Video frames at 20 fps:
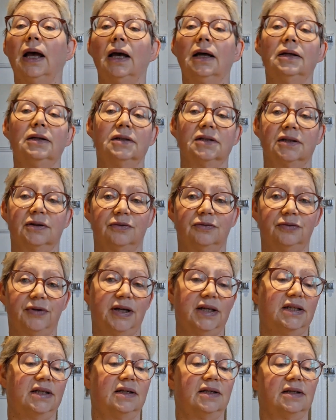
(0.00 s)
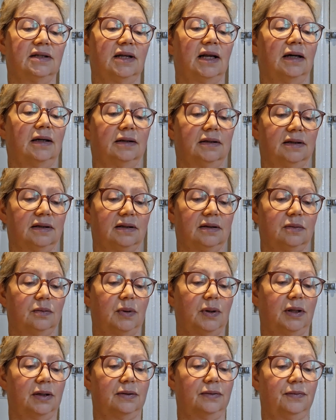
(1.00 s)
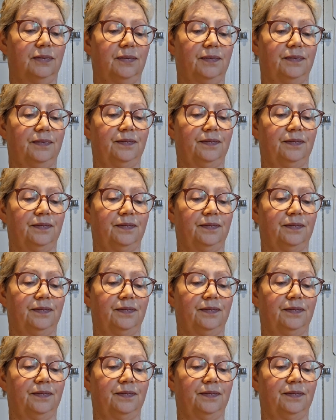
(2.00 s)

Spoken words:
and great in salads as well.